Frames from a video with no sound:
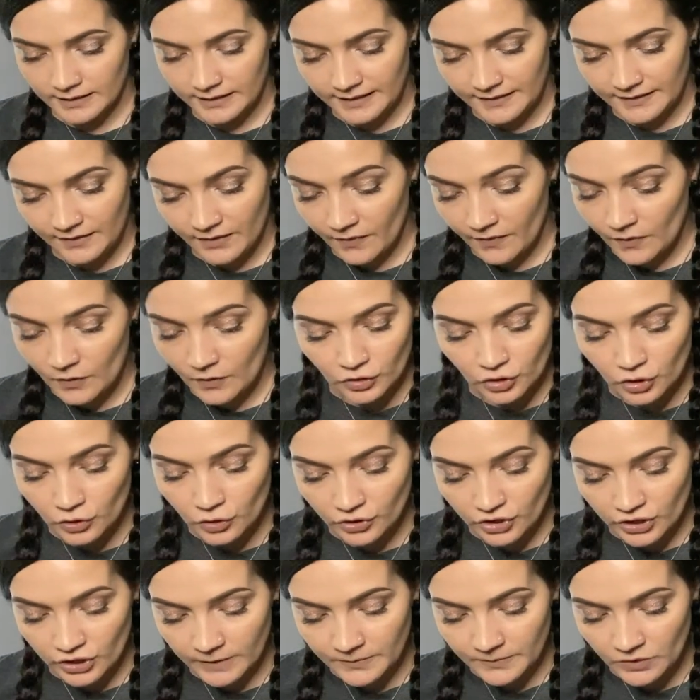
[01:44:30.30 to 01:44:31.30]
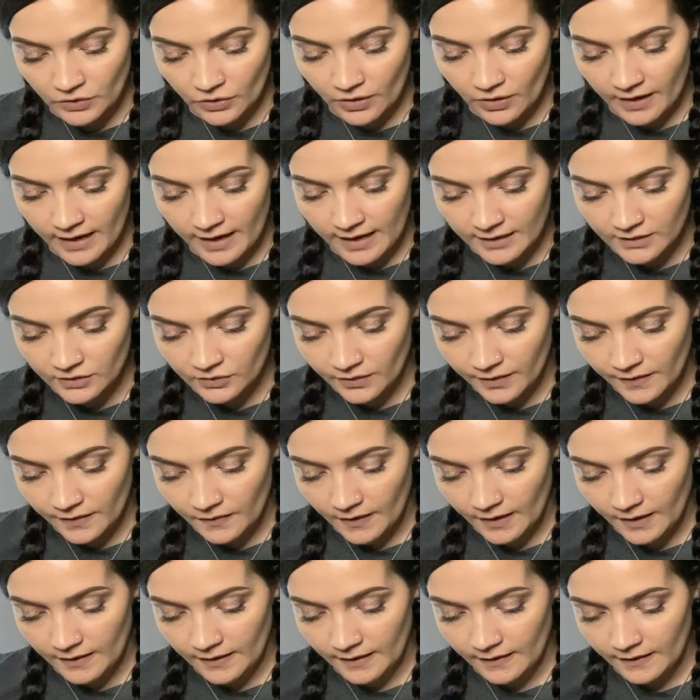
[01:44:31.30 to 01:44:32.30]
Then there's no chips or cracks or
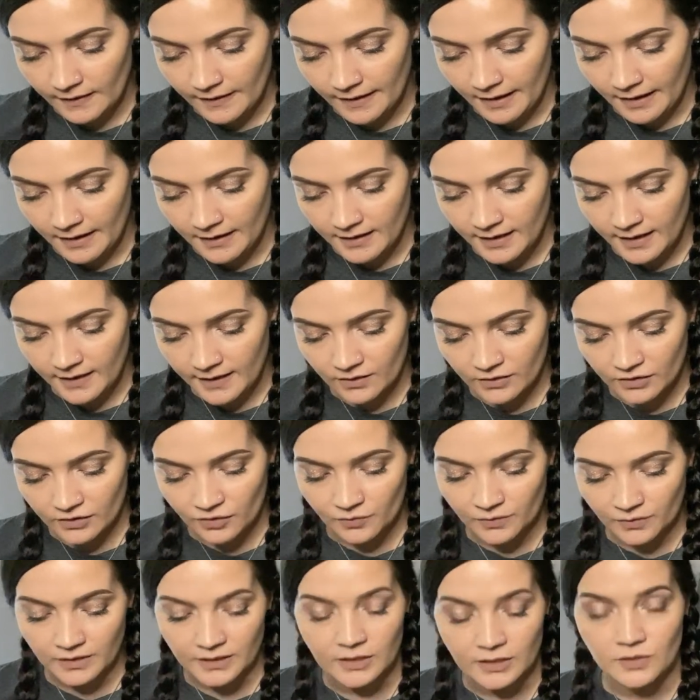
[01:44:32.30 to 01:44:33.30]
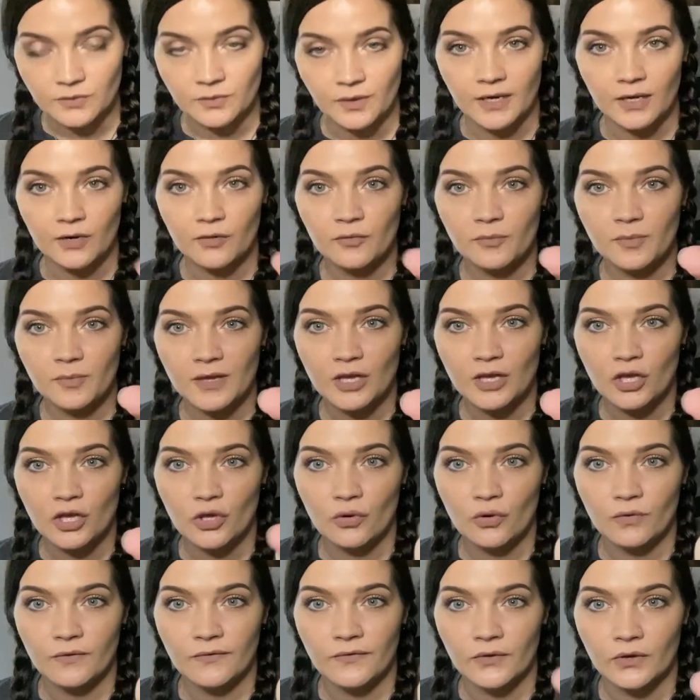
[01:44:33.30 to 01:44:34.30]
anything like that. He looks really sweet. It'll be
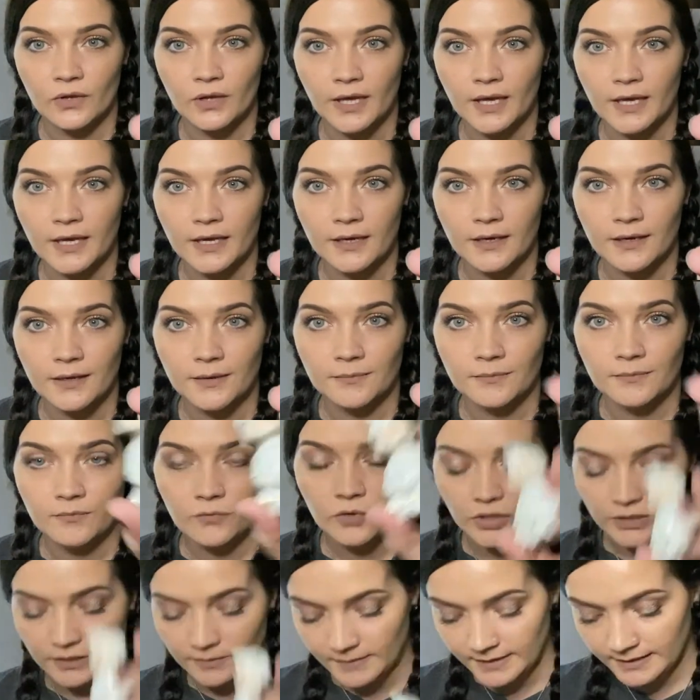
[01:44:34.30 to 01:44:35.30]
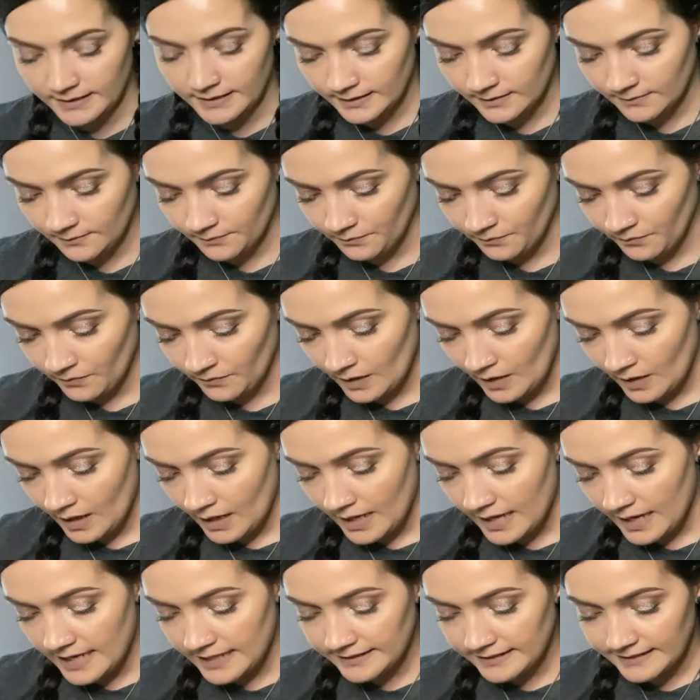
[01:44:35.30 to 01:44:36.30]
cute for like uh, Christmas.
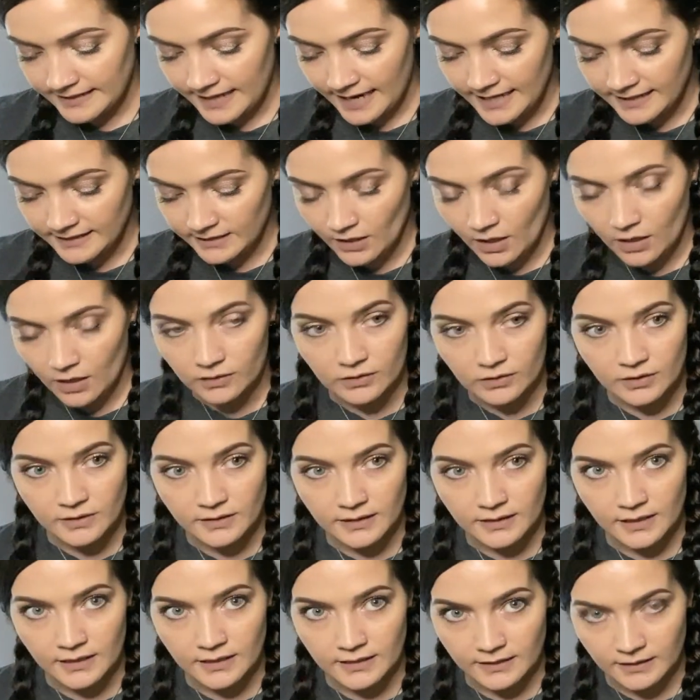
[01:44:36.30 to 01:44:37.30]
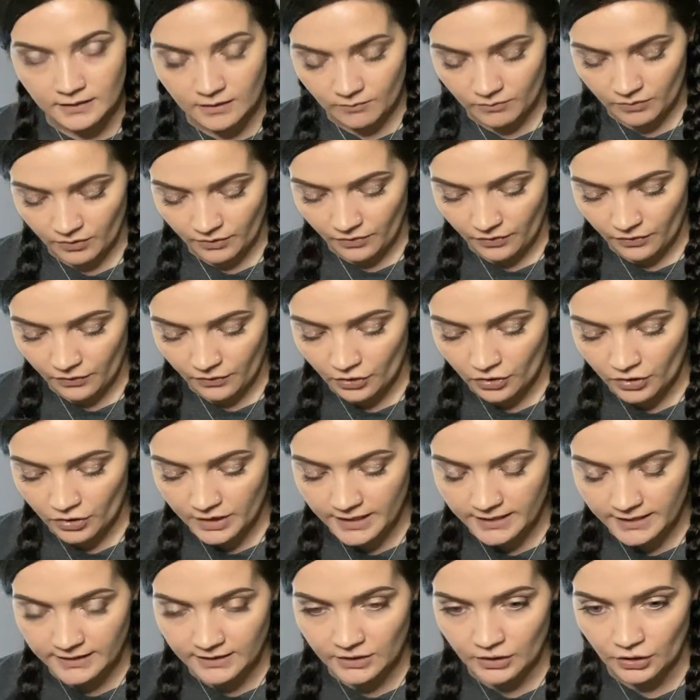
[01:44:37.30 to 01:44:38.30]
It's $8 and it's number
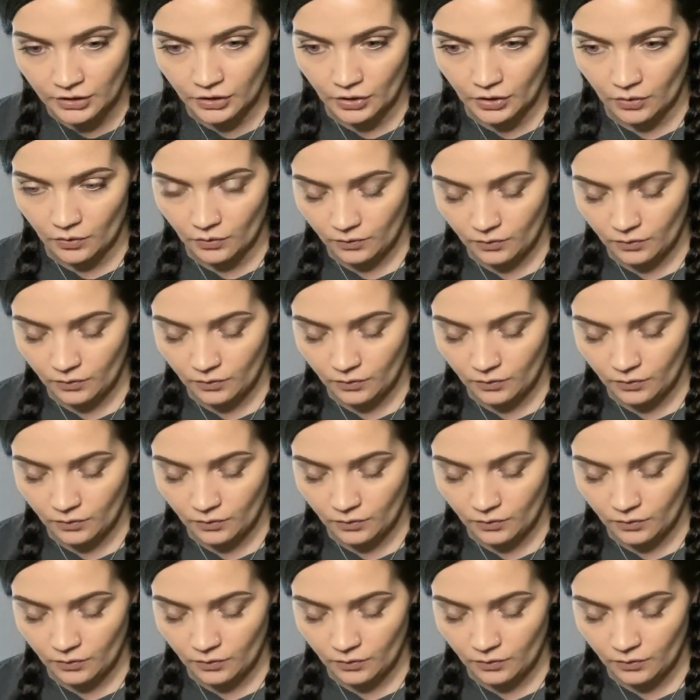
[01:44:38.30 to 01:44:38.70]
32.